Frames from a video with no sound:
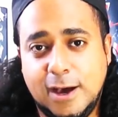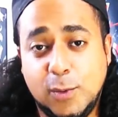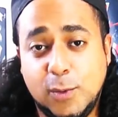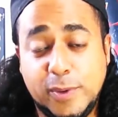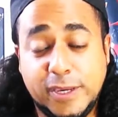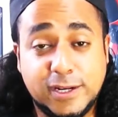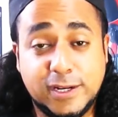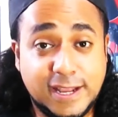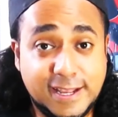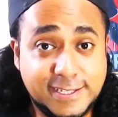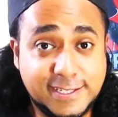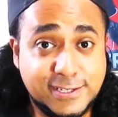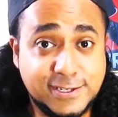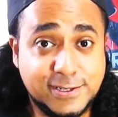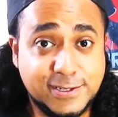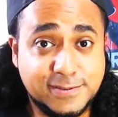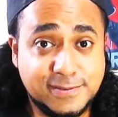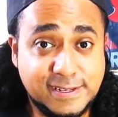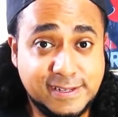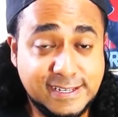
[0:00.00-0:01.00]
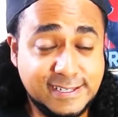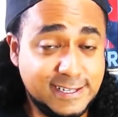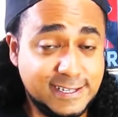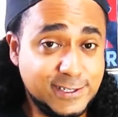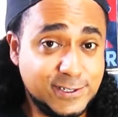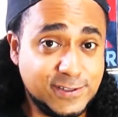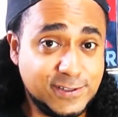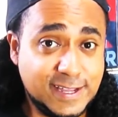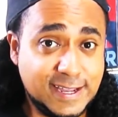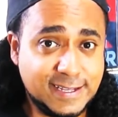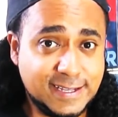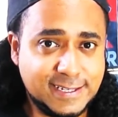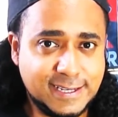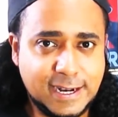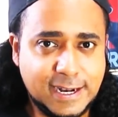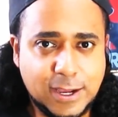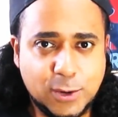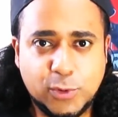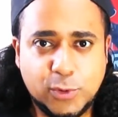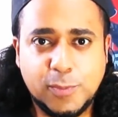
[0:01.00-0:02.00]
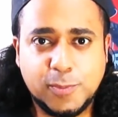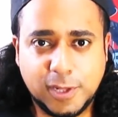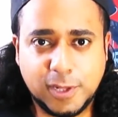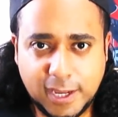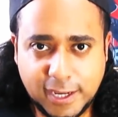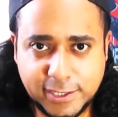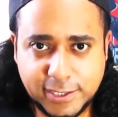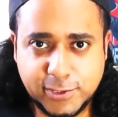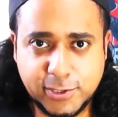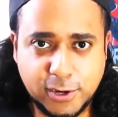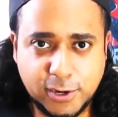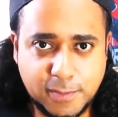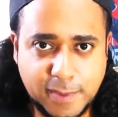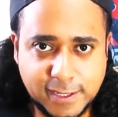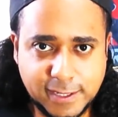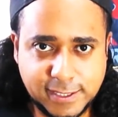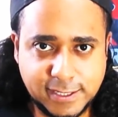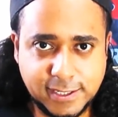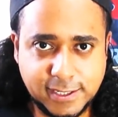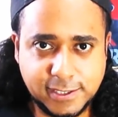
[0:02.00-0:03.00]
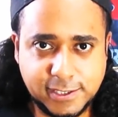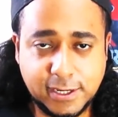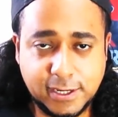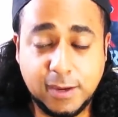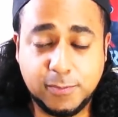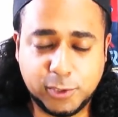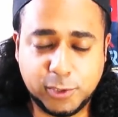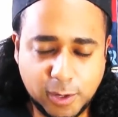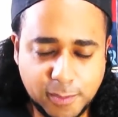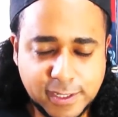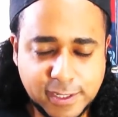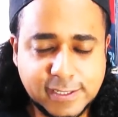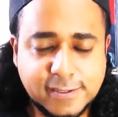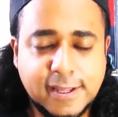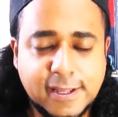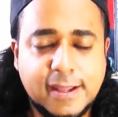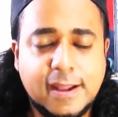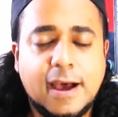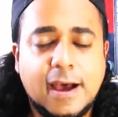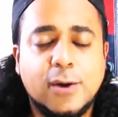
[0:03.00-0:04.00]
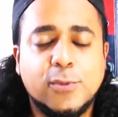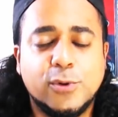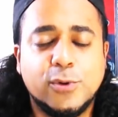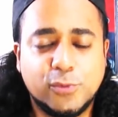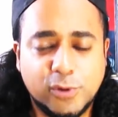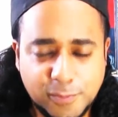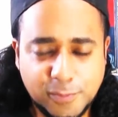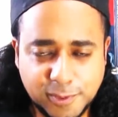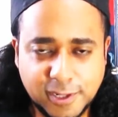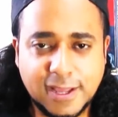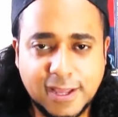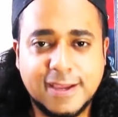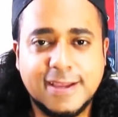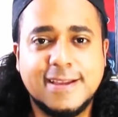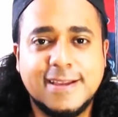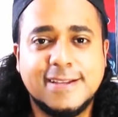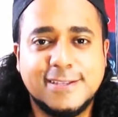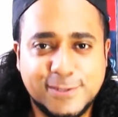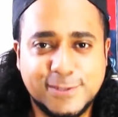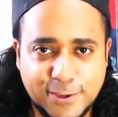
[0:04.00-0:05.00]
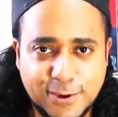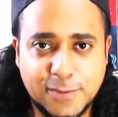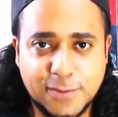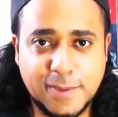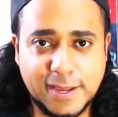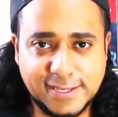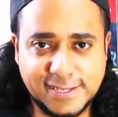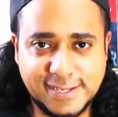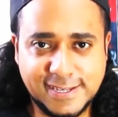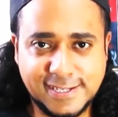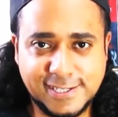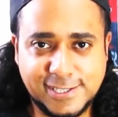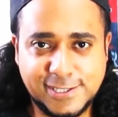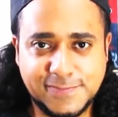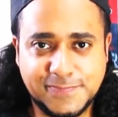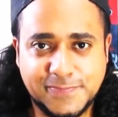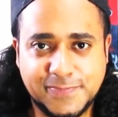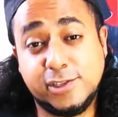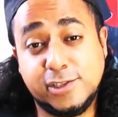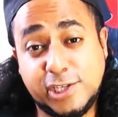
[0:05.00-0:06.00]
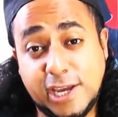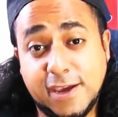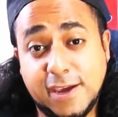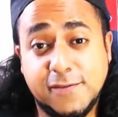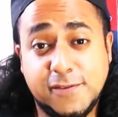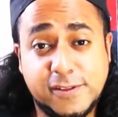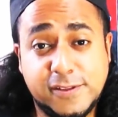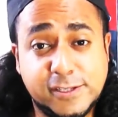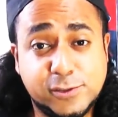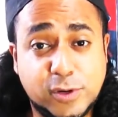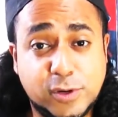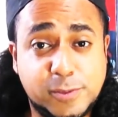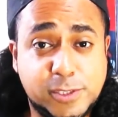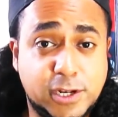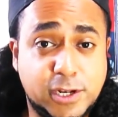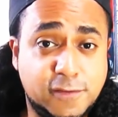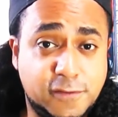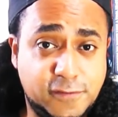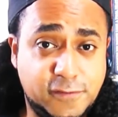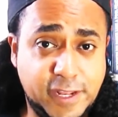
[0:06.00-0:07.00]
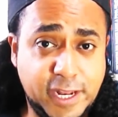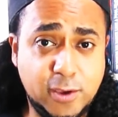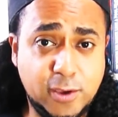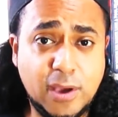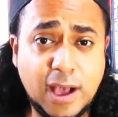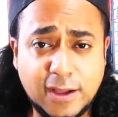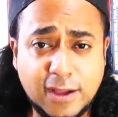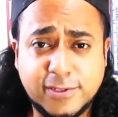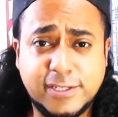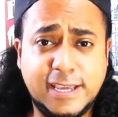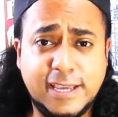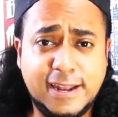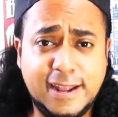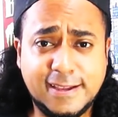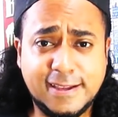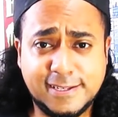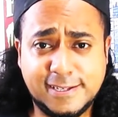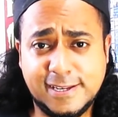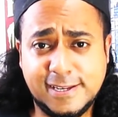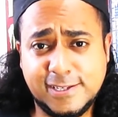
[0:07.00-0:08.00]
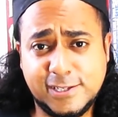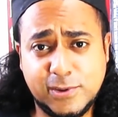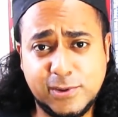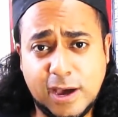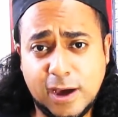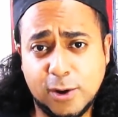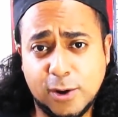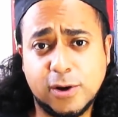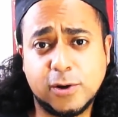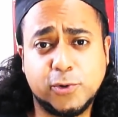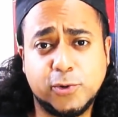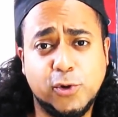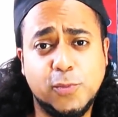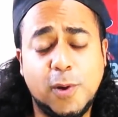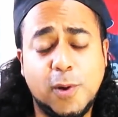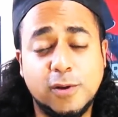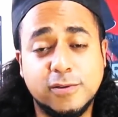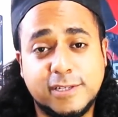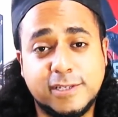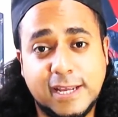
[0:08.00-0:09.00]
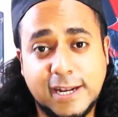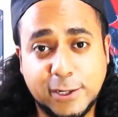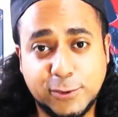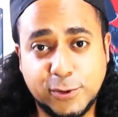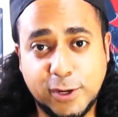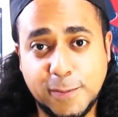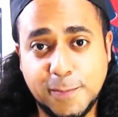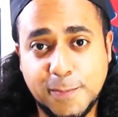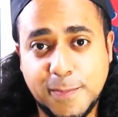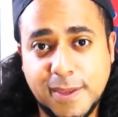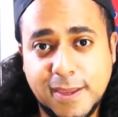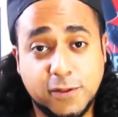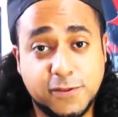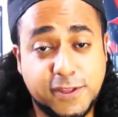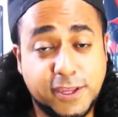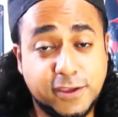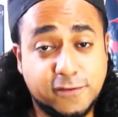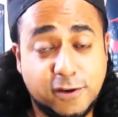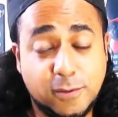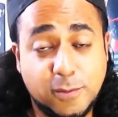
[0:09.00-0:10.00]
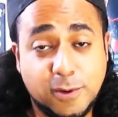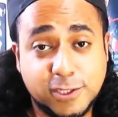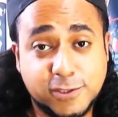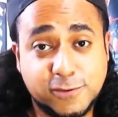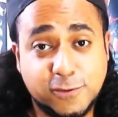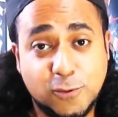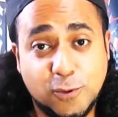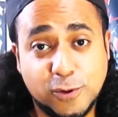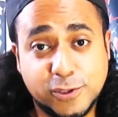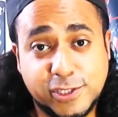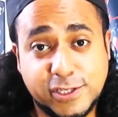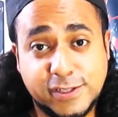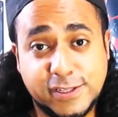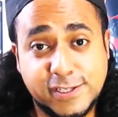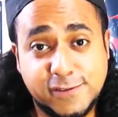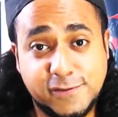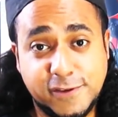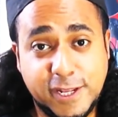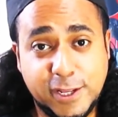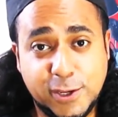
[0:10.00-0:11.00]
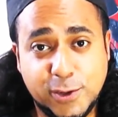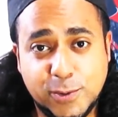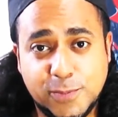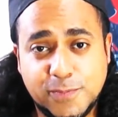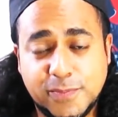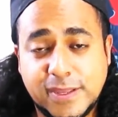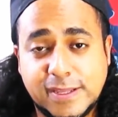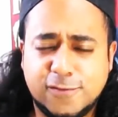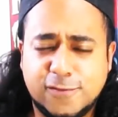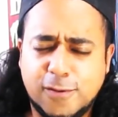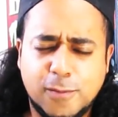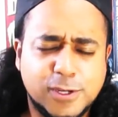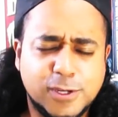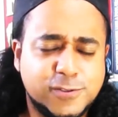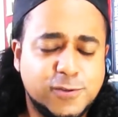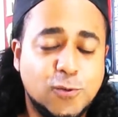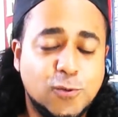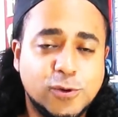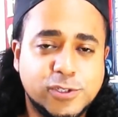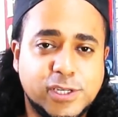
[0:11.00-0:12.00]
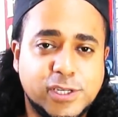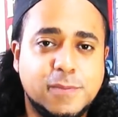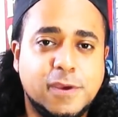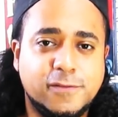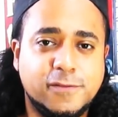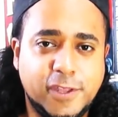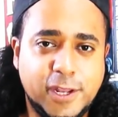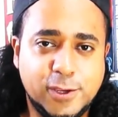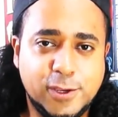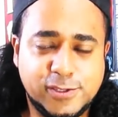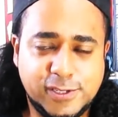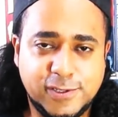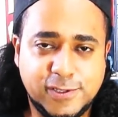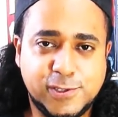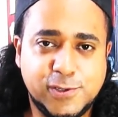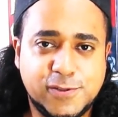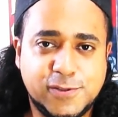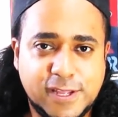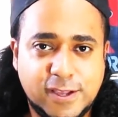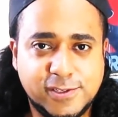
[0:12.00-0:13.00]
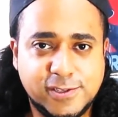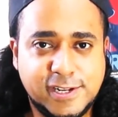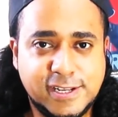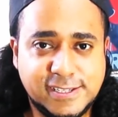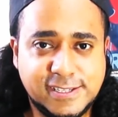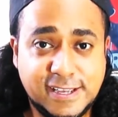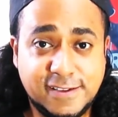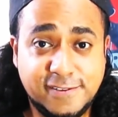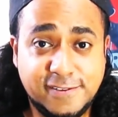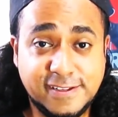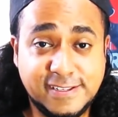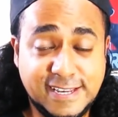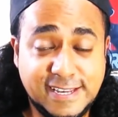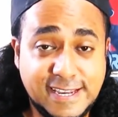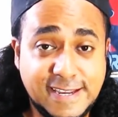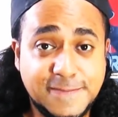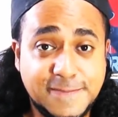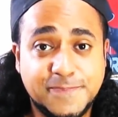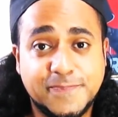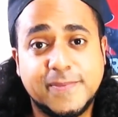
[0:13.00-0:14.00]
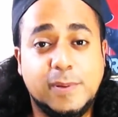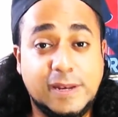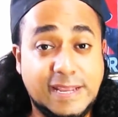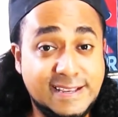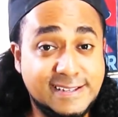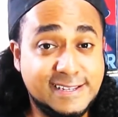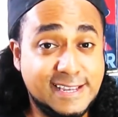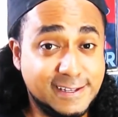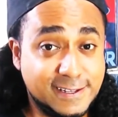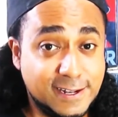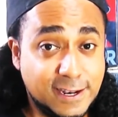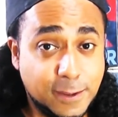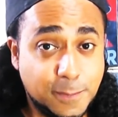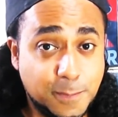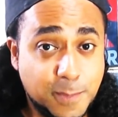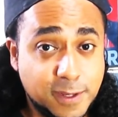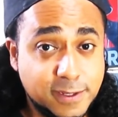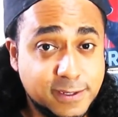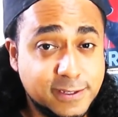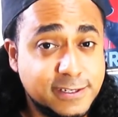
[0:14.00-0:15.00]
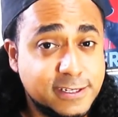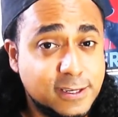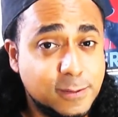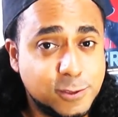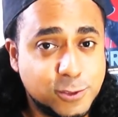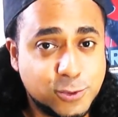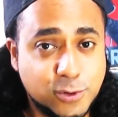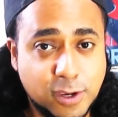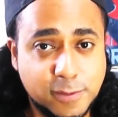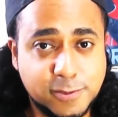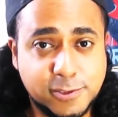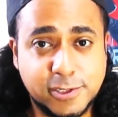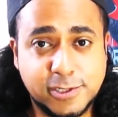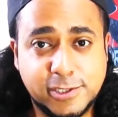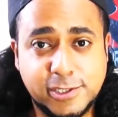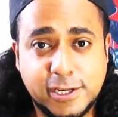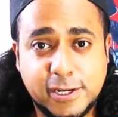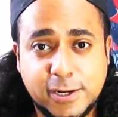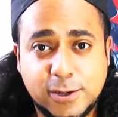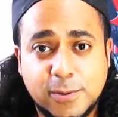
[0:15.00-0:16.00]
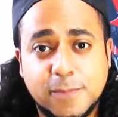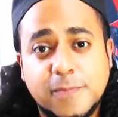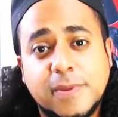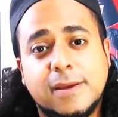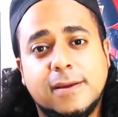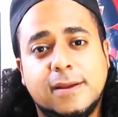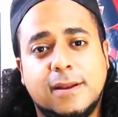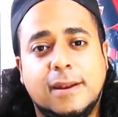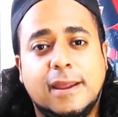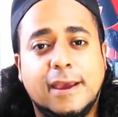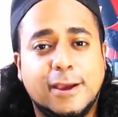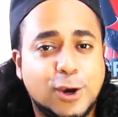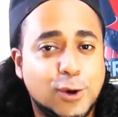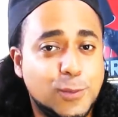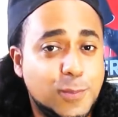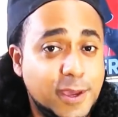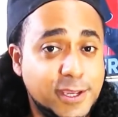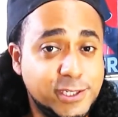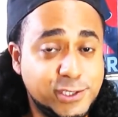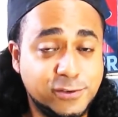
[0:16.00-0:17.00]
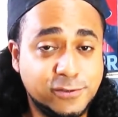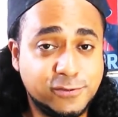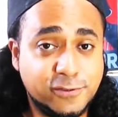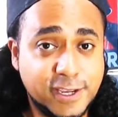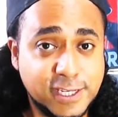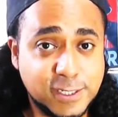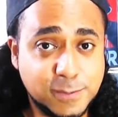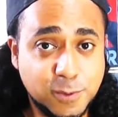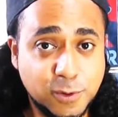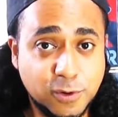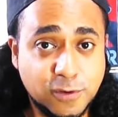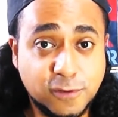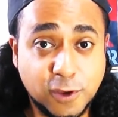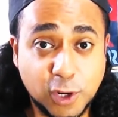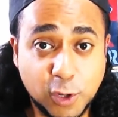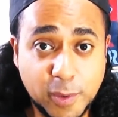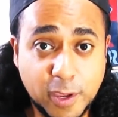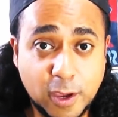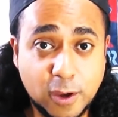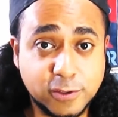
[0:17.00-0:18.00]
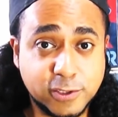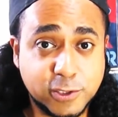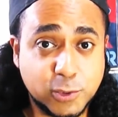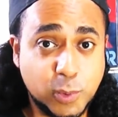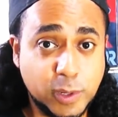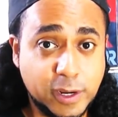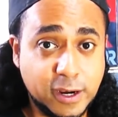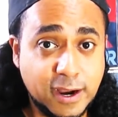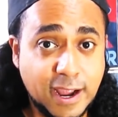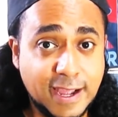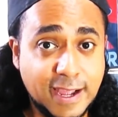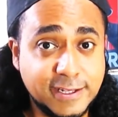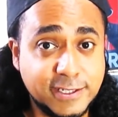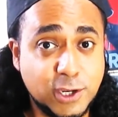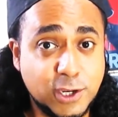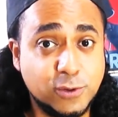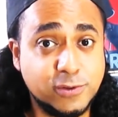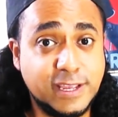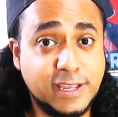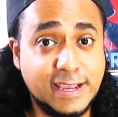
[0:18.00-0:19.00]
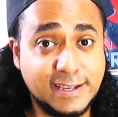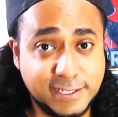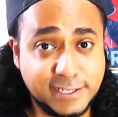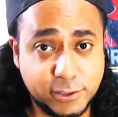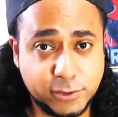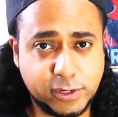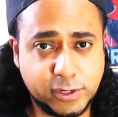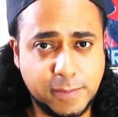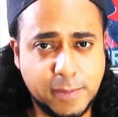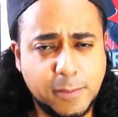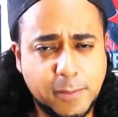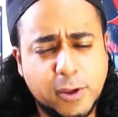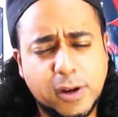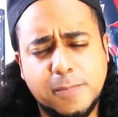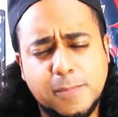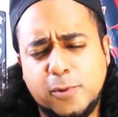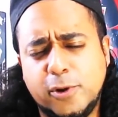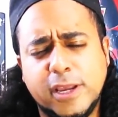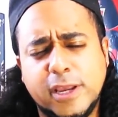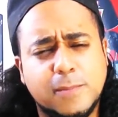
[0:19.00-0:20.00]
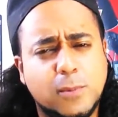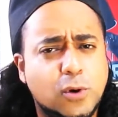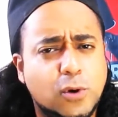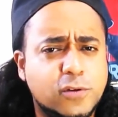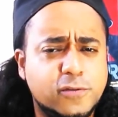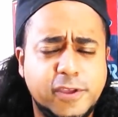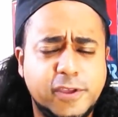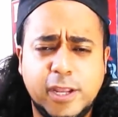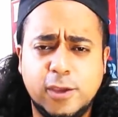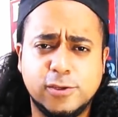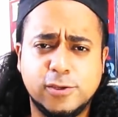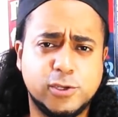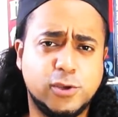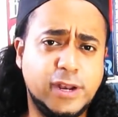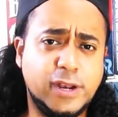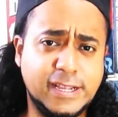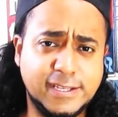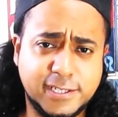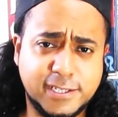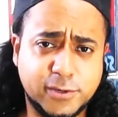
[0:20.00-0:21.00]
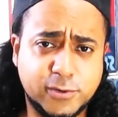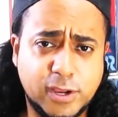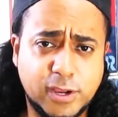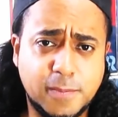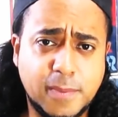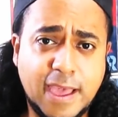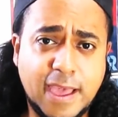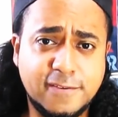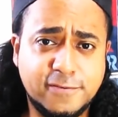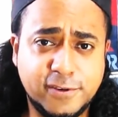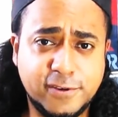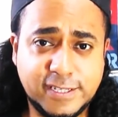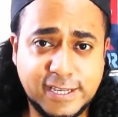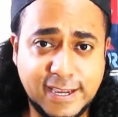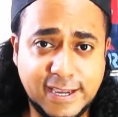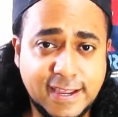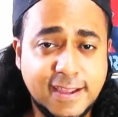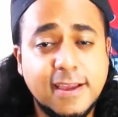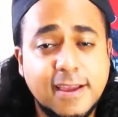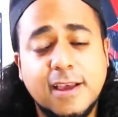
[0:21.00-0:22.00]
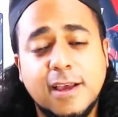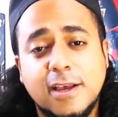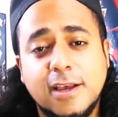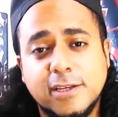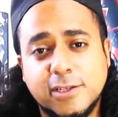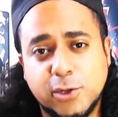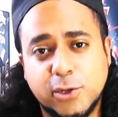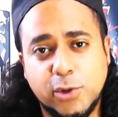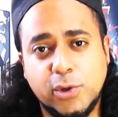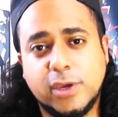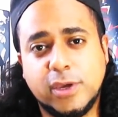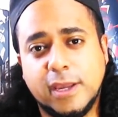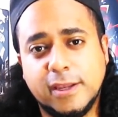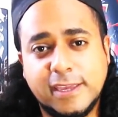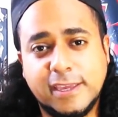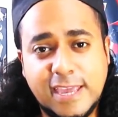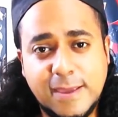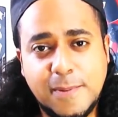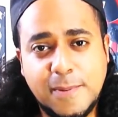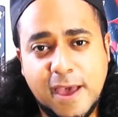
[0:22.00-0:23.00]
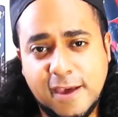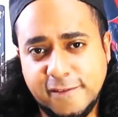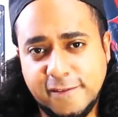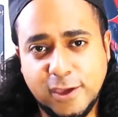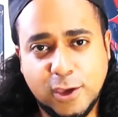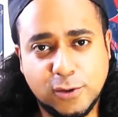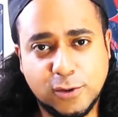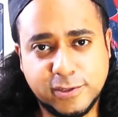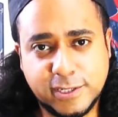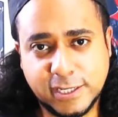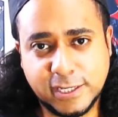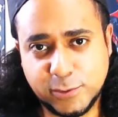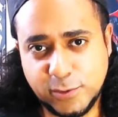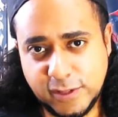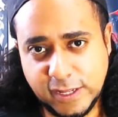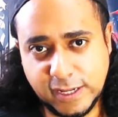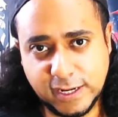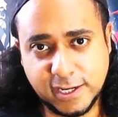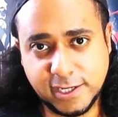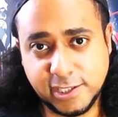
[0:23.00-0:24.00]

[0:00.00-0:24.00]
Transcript: I'll be glad to listen to that and I'll reply to your message. I promise that I will reply to your message check in the description of the video how to get access to our group on Telegram. Well, thank you very much for watching this video. Thank you very much for watching my videos in 2017. Please hit the like button, subscribe to the channel, like our page on Facebook, follow me on Twitter and on Instagram. I'm gonna bring more videos on Instagram every day so you can keep having contact with